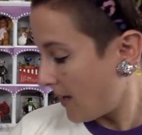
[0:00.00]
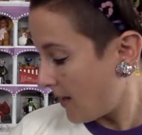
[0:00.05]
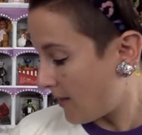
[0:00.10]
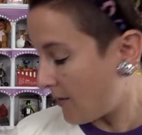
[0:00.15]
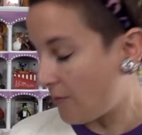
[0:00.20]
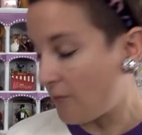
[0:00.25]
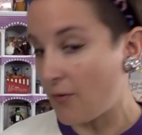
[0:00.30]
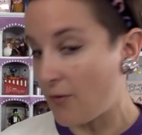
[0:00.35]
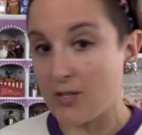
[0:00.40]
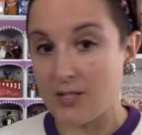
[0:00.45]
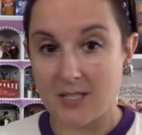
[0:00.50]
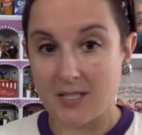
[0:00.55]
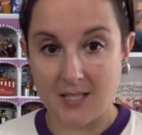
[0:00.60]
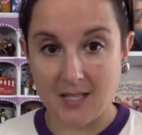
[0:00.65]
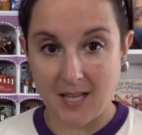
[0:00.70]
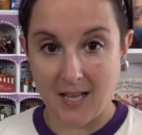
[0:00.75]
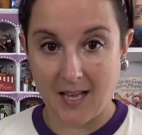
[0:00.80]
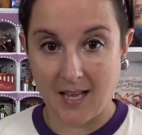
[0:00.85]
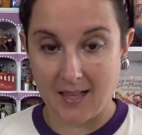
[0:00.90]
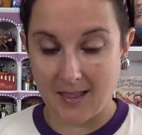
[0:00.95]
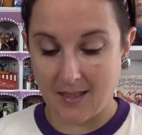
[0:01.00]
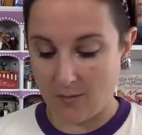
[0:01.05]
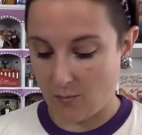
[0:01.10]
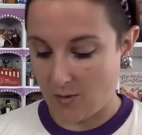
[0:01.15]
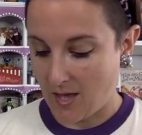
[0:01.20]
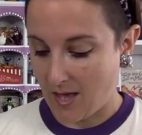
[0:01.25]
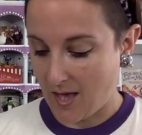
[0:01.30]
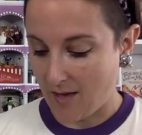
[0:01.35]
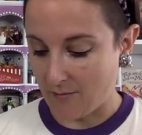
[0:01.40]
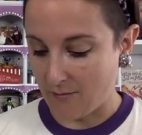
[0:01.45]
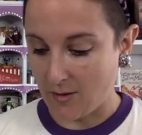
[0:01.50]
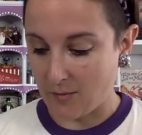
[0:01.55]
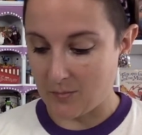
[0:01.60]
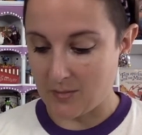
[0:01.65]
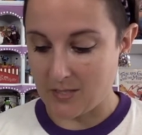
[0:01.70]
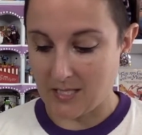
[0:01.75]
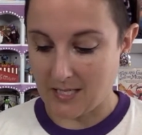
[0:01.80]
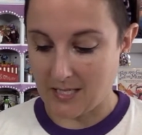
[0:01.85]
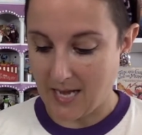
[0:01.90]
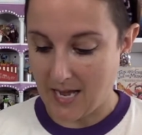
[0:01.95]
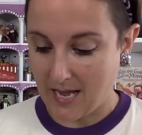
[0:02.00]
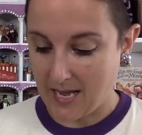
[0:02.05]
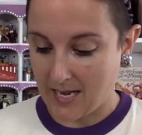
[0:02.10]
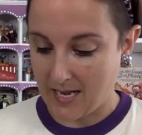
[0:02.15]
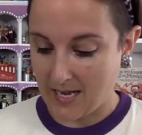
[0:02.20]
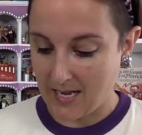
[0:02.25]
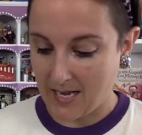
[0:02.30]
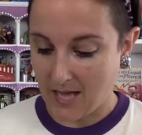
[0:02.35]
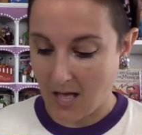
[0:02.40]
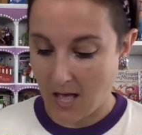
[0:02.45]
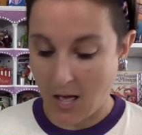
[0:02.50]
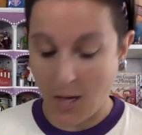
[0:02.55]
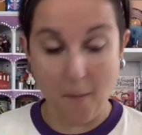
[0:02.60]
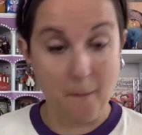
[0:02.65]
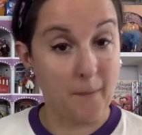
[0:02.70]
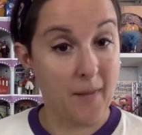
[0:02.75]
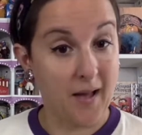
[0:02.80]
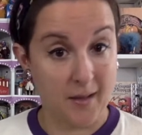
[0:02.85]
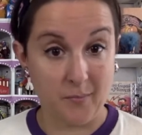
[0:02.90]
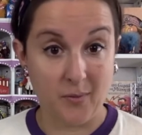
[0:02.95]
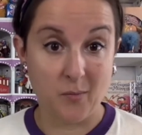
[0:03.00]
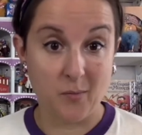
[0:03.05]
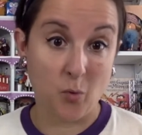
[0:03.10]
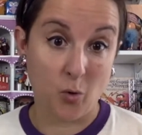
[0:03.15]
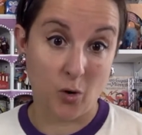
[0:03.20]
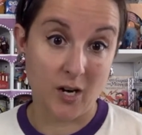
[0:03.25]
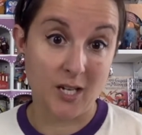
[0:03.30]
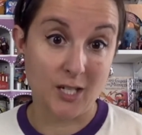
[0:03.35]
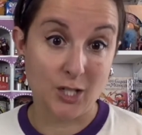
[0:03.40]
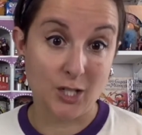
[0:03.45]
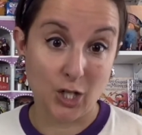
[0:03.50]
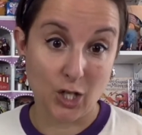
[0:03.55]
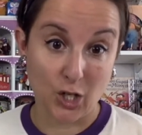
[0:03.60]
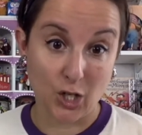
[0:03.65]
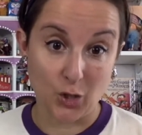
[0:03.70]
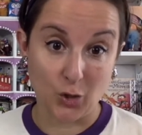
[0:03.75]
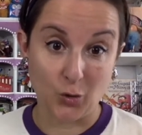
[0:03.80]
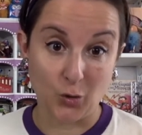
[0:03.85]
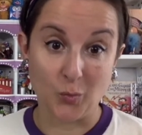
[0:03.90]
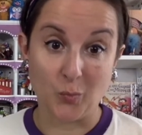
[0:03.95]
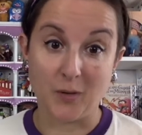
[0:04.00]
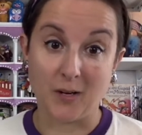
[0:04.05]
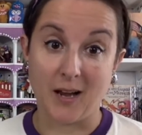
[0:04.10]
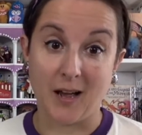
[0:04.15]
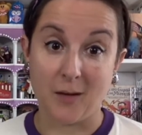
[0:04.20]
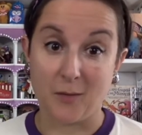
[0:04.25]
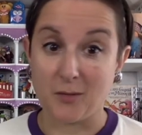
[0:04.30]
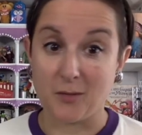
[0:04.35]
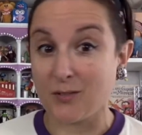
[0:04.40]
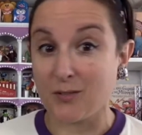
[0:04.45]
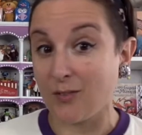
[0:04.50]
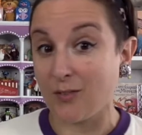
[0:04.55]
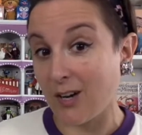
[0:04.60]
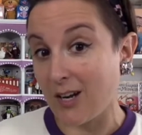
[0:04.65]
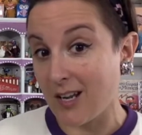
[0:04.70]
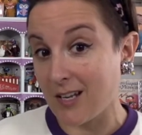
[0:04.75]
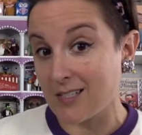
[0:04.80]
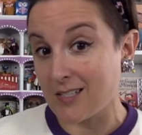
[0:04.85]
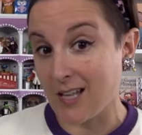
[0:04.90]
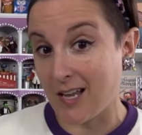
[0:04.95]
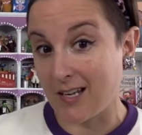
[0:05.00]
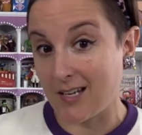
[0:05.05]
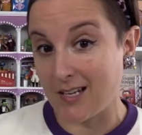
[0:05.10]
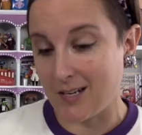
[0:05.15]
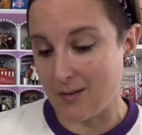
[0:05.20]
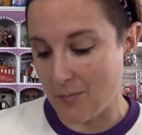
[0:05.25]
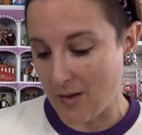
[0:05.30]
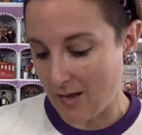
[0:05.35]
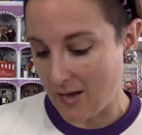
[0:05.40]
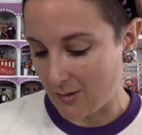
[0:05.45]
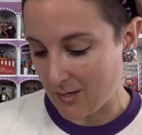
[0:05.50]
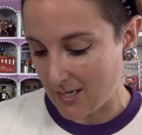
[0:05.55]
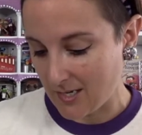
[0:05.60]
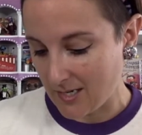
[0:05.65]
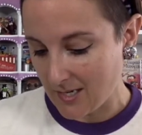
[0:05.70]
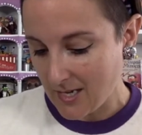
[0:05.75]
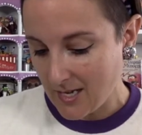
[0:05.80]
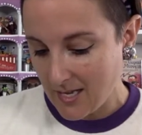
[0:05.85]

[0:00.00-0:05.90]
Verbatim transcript: The first thing that we have up today uh, might be boring to you, but I was very excited about it.